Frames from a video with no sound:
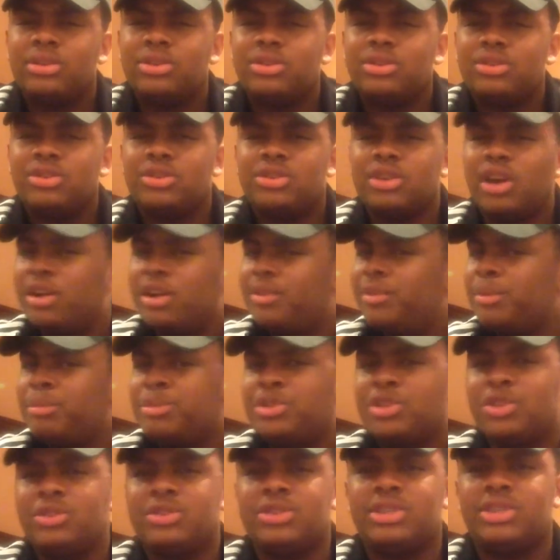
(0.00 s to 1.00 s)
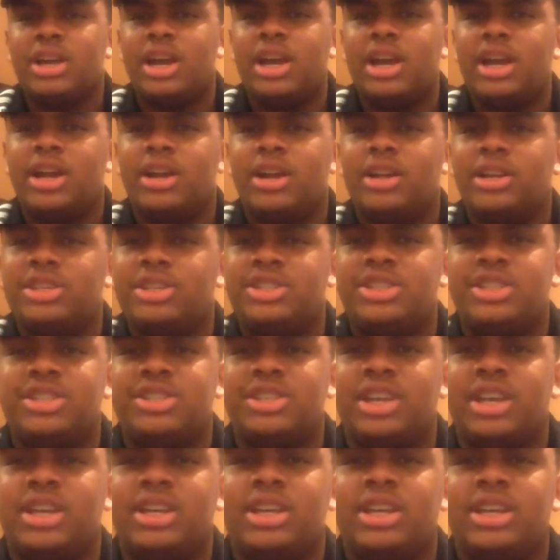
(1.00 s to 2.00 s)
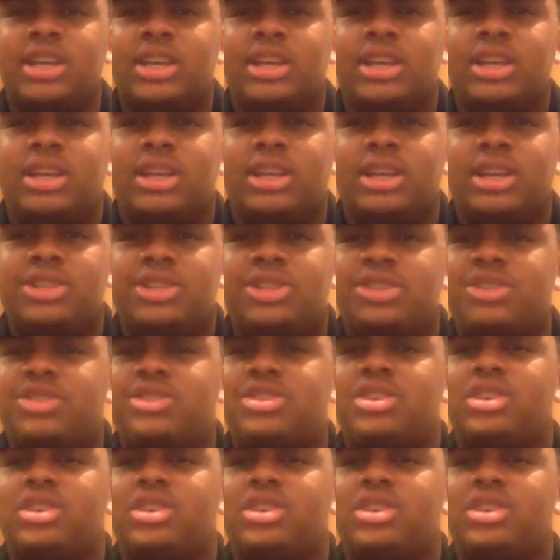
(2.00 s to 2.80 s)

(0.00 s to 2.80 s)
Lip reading: Sorry if I'm so tired, it's just like... It just